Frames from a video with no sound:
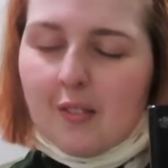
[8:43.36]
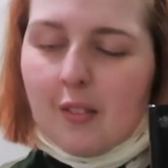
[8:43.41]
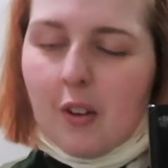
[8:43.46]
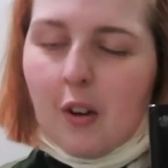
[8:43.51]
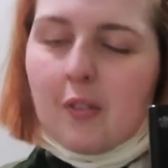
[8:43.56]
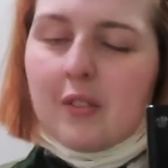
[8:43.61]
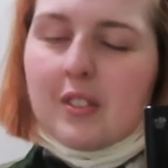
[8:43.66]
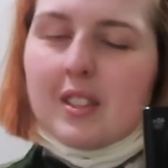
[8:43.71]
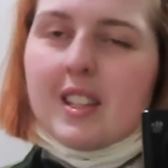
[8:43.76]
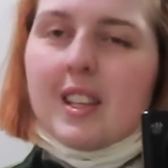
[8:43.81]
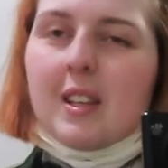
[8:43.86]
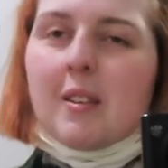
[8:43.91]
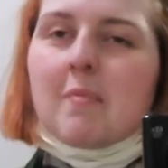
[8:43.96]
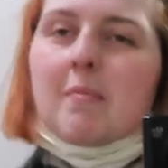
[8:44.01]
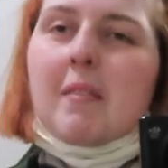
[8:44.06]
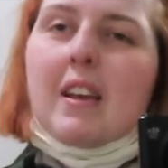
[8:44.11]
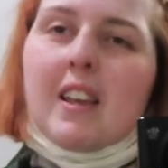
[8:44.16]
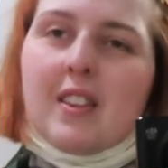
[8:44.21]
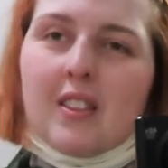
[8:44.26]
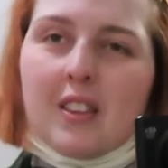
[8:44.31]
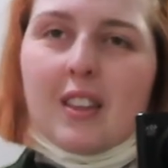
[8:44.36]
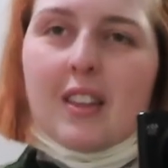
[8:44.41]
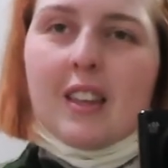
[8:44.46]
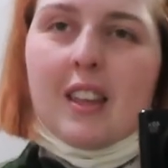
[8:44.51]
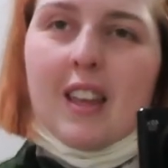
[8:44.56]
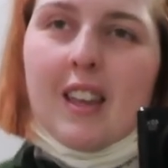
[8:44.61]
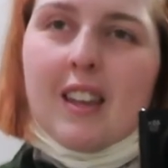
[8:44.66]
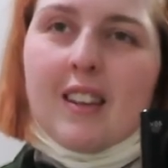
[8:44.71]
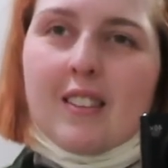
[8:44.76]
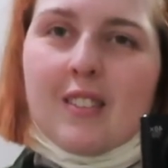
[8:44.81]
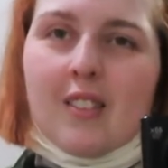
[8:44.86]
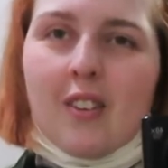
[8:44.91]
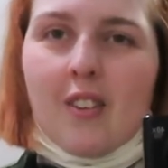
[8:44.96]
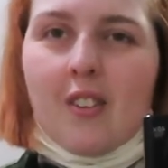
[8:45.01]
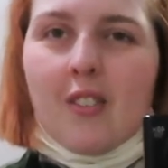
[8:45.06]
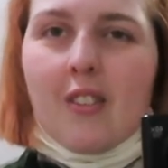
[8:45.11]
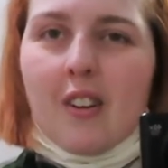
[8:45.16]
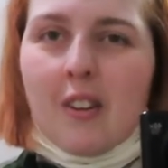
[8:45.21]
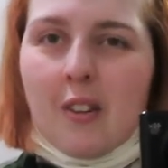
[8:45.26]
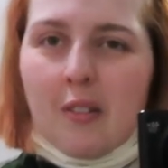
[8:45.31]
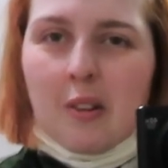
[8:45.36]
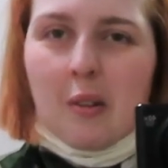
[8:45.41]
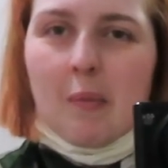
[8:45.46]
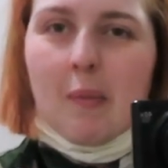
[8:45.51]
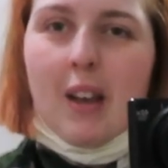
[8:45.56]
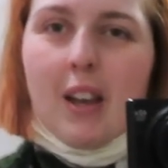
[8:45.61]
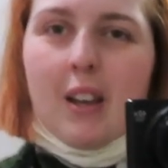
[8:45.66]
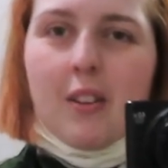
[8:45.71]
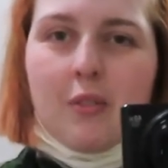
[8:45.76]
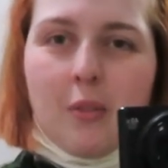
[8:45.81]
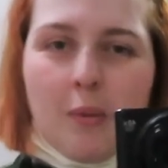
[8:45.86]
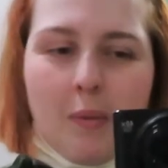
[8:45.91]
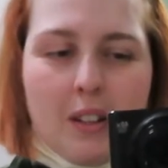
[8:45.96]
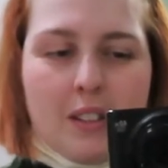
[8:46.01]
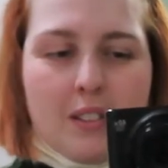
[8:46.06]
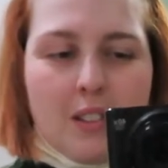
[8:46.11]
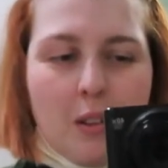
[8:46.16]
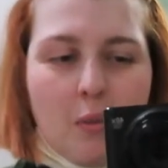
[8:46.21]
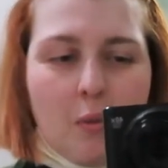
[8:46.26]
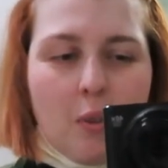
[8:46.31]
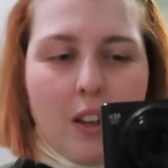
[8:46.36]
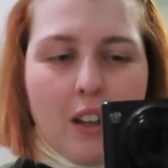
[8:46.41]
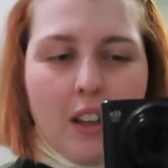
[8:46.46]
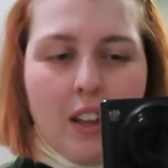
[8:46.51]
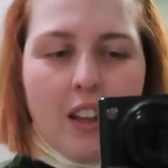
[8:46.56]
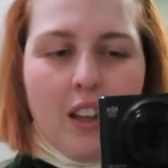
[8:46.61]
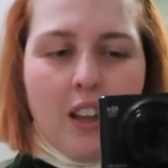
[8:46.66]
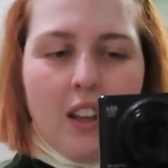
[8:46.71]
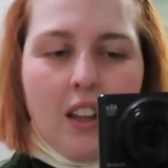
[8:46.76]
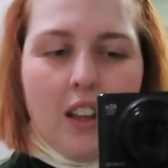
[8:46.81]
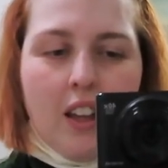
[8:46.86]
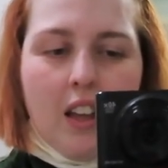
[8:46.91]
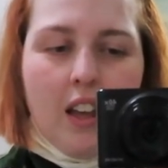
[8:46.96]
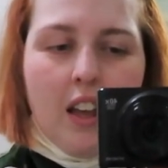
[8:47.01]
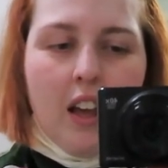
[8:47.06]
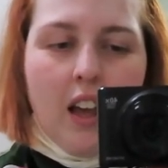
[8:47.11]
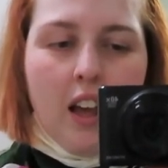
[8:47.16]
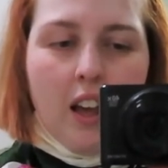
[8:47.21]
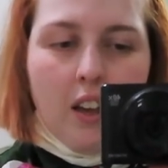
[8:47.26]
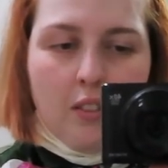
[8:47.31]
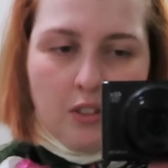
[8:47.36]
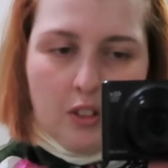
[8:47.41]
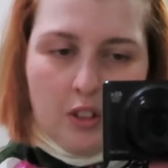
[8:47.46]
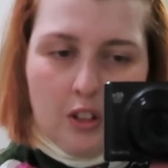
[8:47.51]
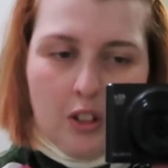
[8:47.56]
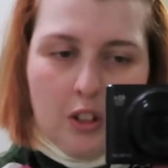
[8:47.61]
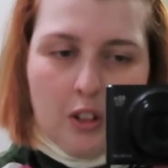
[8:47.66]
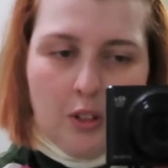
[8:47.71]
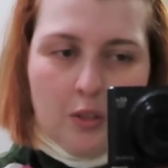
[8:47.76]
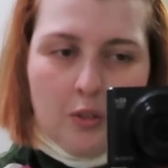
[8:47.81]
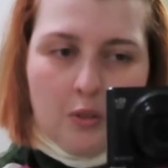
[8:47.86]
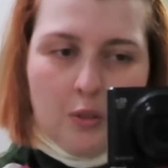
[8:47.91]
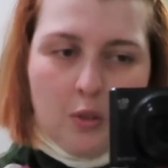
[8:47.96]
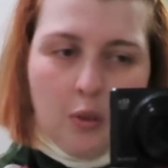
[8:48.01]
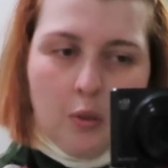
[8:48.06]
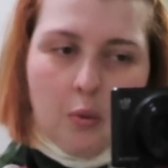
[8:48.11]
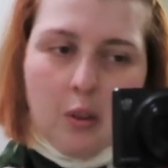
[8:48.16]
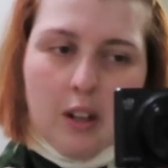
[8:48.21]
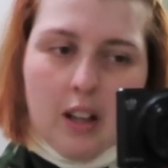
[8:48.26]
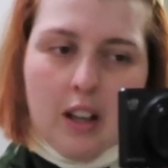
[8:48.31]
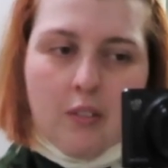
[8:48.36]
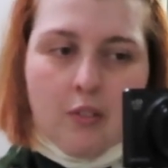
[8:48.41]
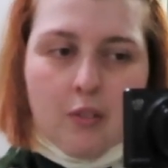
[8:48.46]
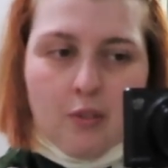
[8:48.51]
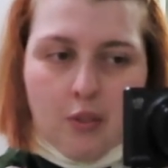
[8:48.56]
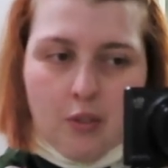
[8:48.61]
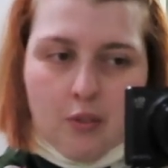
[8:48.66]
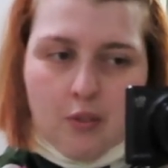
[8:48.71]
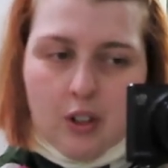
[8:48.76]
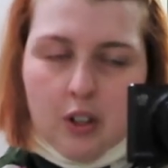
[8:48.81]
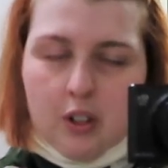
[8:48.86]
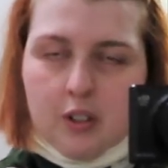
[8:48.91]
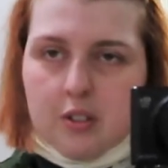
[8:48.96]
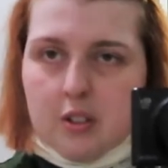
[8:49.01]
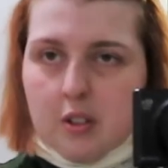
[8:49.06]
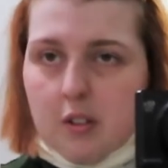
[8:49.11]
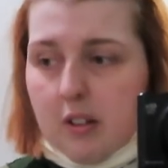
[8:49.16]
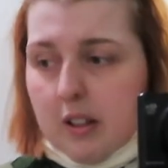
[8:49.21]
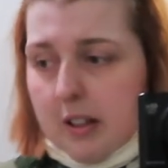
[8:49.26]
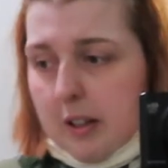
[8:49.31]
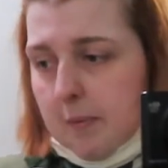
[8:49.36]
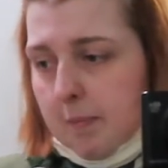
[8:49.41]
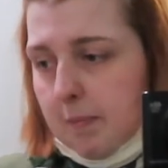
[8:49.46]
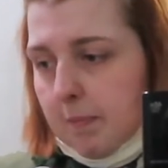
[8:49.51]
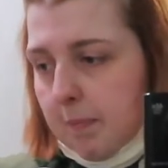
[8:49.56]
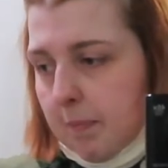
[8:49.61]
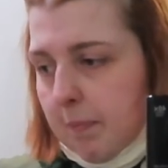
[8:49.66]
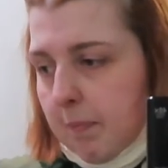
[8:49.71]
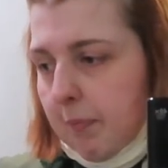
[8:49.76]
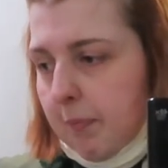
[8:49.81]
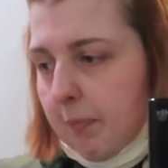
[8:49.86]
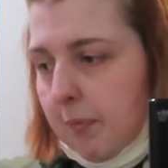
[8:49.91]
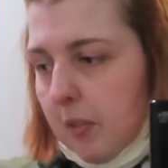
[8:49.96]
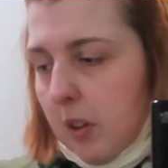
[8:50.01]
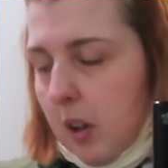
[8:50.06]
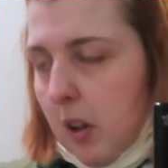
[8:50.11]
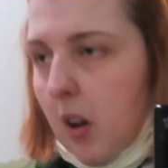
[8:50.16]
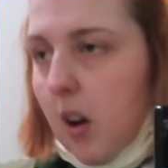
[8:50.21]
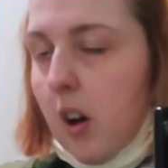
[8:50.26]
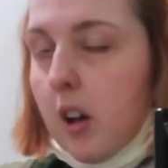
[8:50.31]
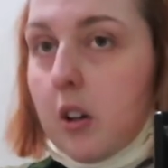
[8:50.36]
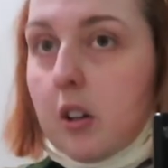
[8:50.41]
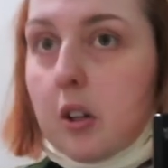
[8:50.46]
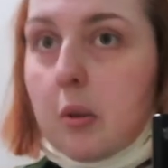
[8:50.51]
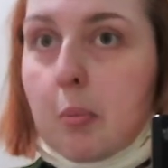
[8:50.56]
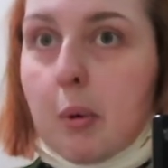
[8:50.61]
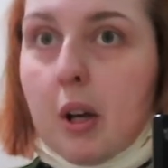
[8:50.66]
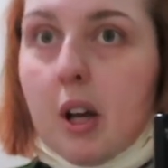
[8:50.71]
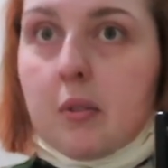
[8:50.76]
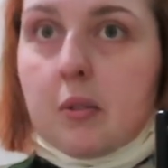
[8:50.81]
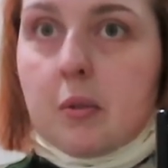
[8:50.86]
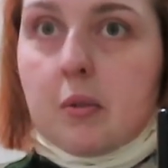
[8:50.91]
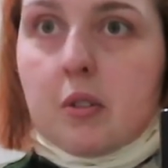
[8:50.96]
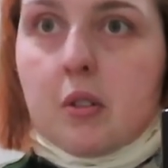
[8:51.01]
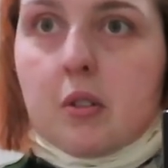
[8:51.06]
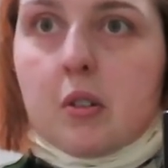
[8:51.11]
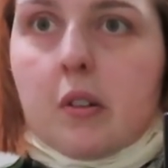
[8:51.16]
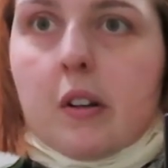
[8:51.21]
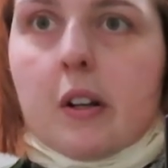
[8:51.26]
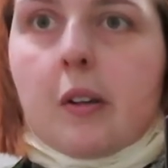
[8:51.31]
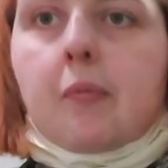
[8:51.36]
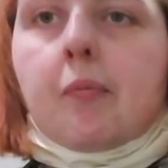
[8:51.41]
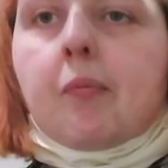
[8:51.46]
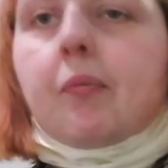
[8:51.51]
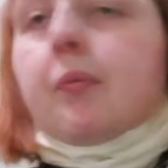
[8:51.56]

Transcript: Obviously me thinking, oh, I'll only pay for basically what I haven't used or what I haven't fulfilled. So like, oh, I got the burps, I'm so sorry.